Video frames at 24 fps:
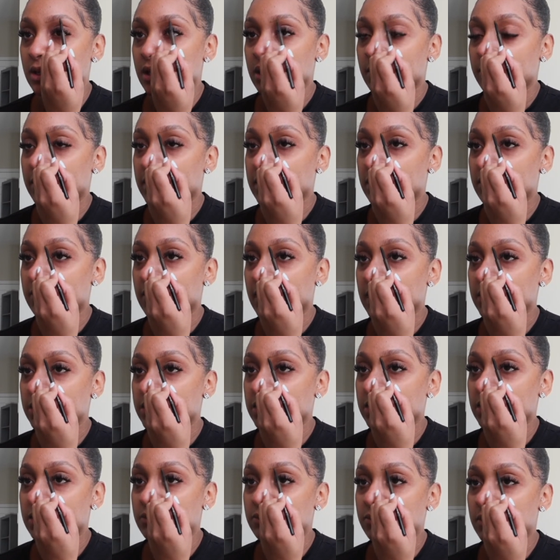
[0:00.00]
But you
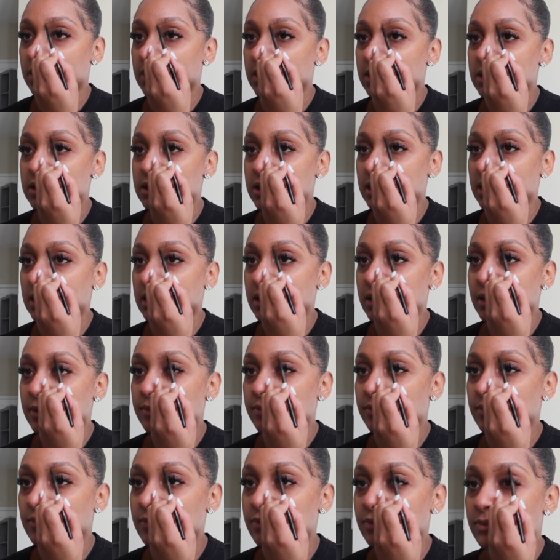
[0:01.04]
actually want to see,
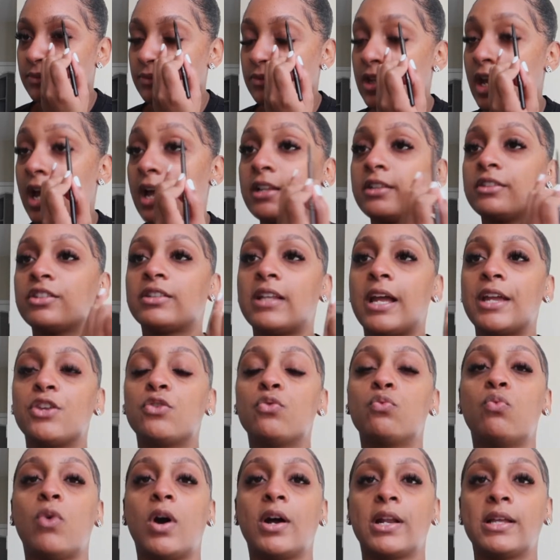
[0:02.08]
not that you
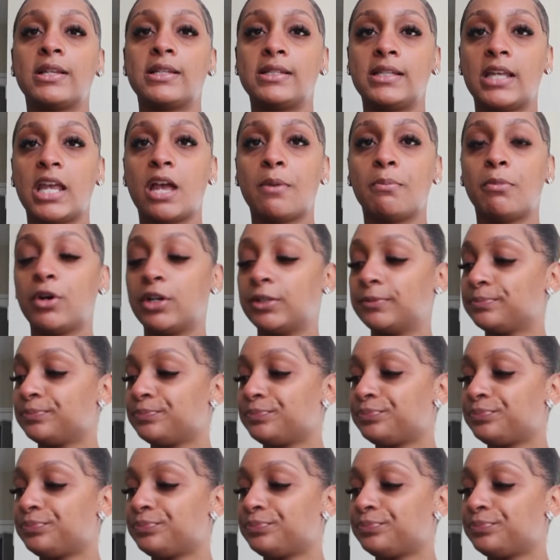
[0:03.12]
want to see it, but